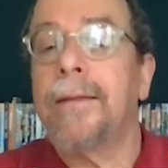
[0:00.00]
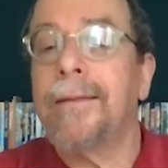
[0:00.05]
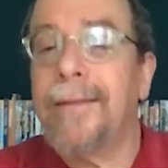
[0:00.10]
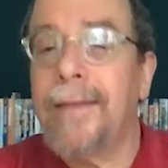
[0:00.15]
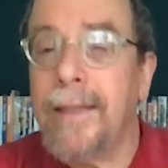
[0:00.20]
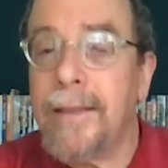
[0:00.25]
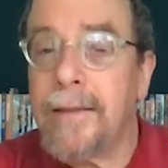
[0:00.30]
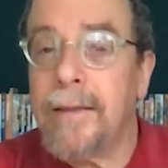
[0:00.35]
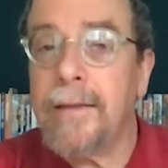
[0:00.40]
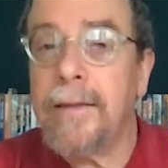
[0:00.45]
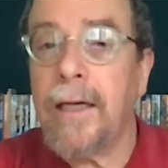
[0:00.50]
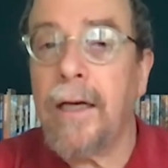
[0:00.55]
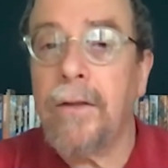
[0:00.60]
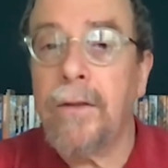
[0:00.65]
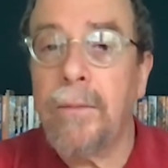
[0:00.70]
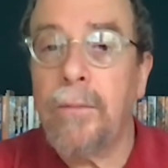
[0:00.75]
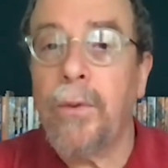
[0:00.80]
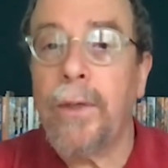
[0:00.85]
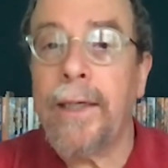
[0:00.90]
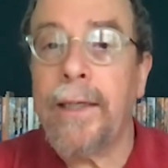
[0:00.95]
This is how
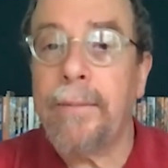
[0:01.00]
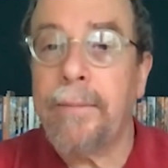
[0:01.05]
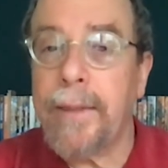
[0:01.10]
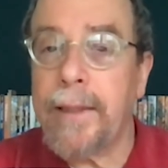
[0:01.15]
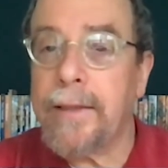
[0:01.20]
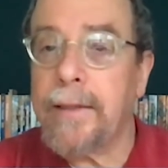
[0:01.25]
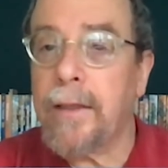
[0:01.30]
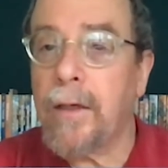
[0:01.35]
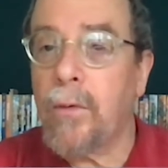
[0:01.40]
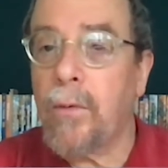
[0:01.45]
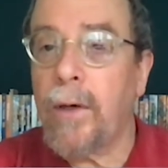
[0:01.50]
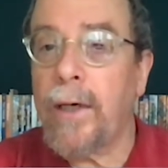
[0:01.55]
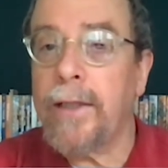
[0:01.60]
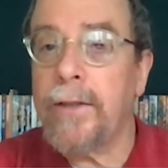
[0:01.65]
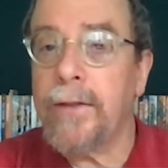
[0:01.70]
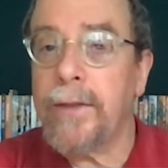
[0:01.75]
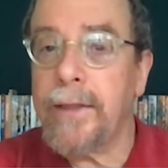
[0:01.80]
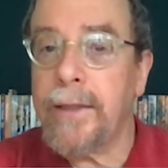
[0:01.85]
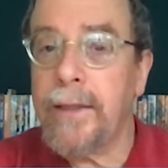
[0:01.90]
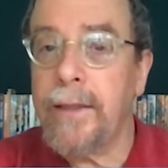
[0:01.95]
the brain best
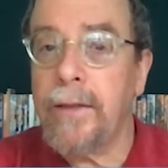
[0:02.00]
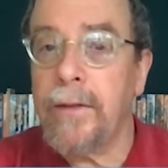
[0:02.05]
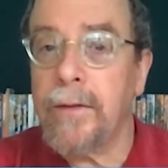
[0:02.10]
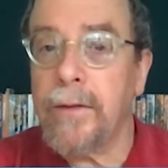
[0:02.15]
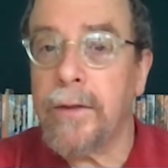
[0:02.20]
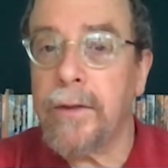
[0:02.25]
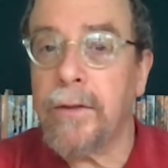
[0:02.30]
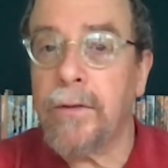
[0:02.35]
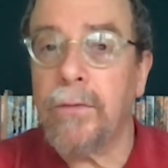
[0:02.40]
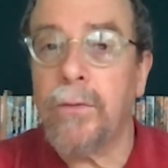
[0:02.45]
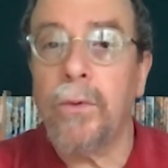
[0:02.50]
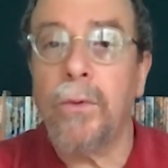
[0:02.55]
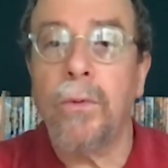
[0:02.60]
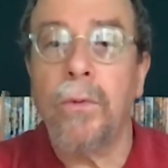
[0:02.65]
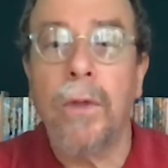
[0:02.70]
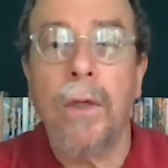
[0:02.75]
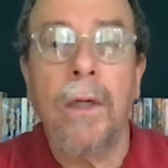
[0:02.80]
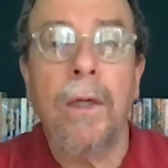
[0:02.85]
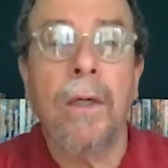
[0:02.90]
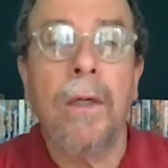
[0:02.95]
acquires skills,
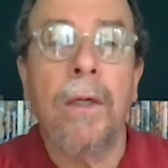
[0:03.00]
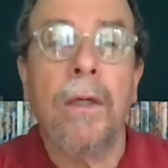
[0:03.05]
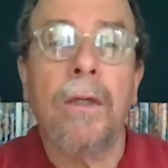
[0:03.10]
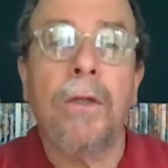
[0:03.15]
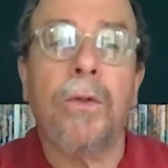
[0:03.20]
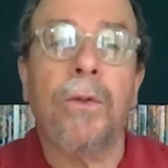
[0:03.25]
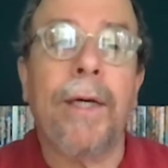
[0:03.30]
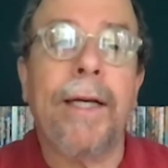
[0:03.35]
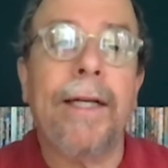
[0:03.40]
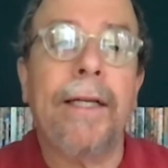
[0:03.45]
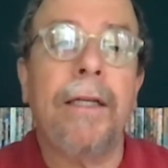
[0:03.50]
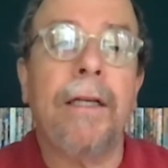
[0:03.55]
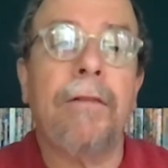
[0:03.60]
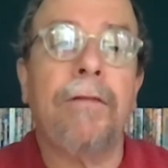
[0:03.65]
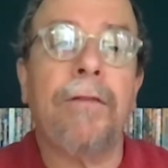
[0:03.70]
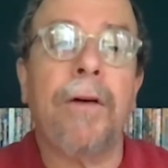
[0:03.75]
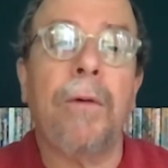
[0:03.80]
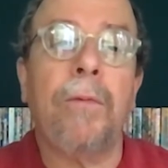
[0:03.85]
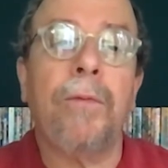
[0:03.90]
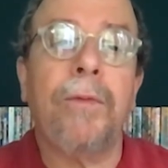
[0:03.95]
through creating a
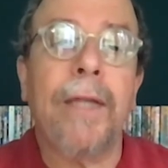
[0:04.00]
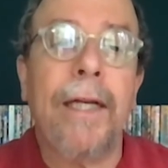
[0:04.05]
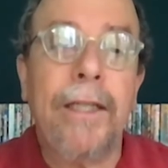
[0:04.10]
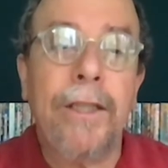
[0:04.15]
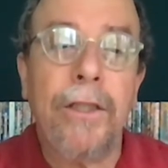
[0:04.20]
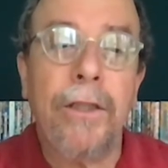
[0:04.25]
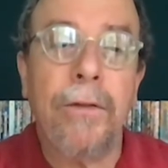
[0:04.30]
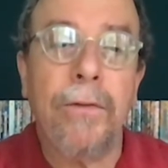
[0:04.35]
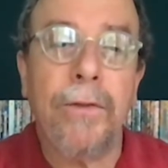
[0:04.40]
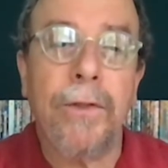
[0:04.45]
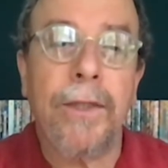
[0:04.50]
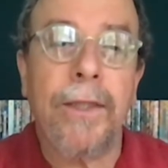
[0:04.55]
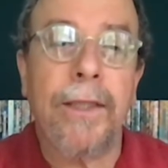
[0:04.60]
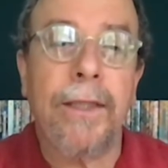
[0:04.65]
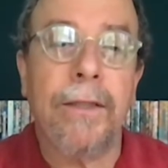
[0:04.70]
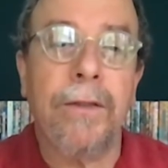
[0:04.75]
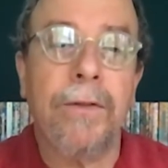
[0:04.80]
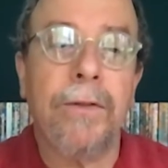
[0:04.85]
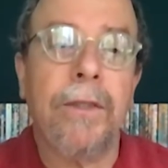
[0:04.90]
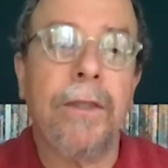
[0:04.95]
foundation of
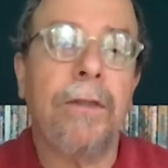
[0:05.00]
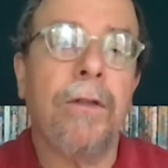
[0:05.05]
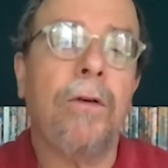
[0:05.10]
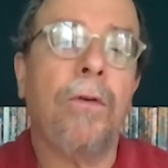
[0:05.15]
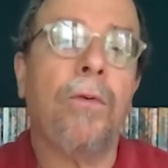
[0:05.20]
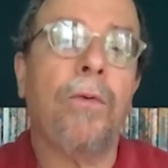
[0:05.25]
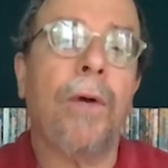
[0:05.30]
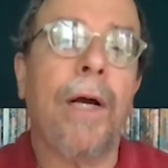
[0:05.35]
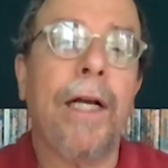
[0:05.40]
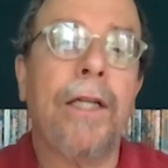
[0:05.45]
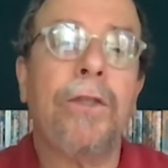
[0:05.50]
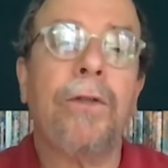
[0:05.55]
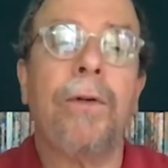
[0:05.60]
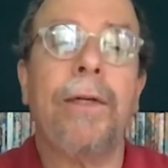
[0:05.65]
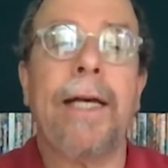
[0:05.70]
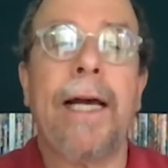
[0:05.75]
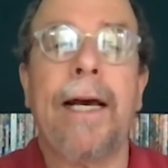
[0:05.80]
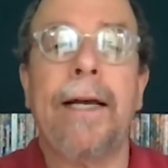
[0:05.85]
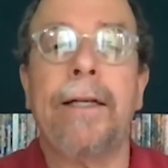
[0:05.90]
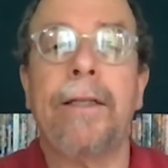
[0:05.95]
skills and
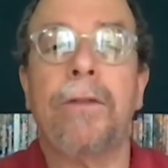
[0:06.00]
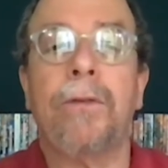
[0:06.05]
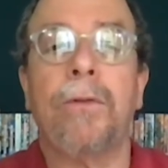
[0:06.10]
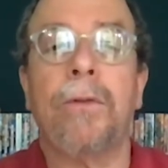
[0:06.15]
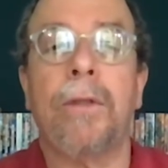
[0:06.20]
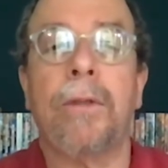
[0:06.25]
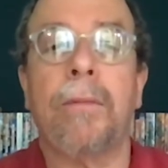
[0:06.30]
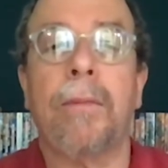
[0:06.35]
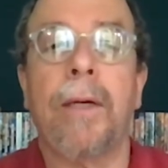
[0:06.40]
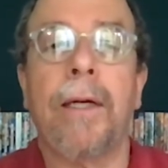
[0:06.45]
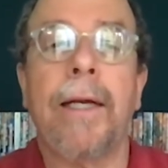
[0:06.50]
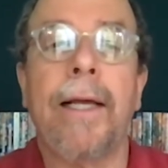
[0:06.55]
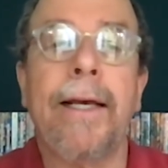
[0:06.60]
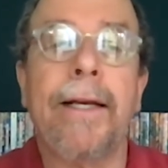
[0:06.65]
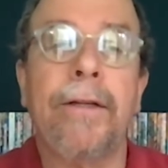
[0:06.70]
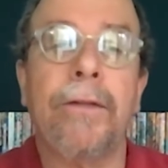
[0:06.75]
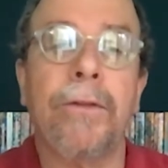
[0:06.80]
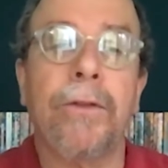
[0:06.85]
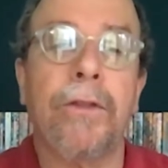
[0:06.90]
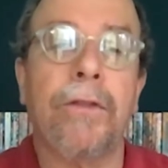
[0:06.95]
gradually adding to them
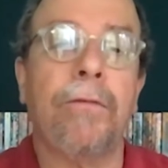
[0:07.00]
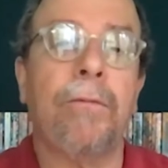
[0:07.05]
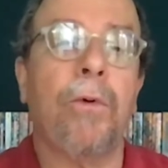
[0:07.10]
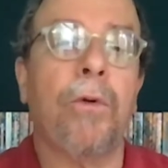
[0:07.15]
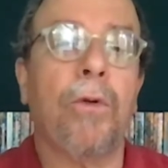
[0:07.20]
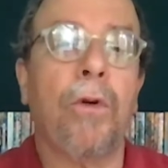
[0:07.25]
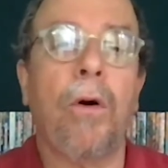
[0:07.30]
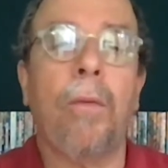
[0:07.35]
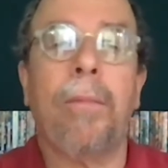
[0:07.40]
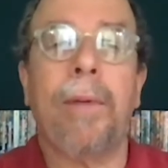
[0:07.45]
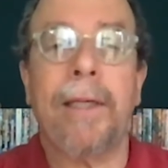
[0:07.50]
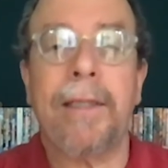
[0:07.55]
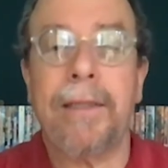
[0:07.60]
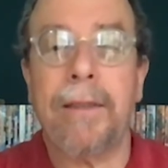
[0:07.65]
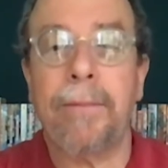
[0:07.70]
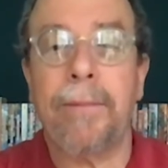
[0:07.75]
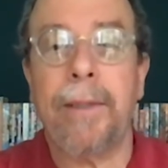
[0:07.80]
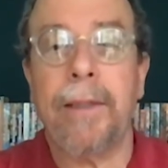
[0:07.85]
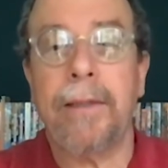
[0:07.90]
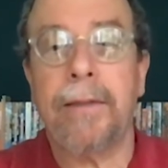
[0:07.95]
layers of more complex
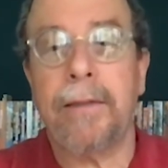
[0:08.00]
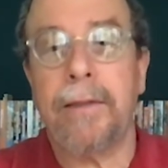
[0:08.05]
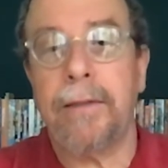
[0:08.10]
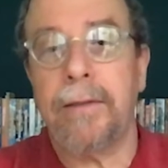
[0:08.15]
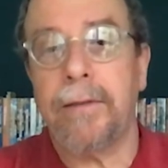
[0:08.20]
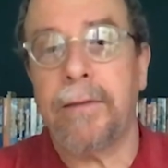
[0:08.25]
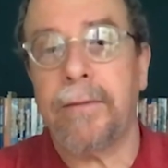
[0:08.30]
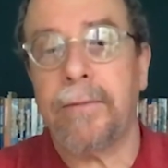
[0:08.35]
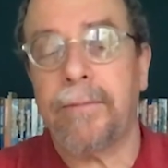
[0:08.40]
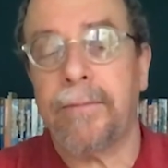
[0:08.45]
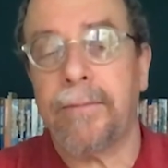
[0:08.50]
abilities.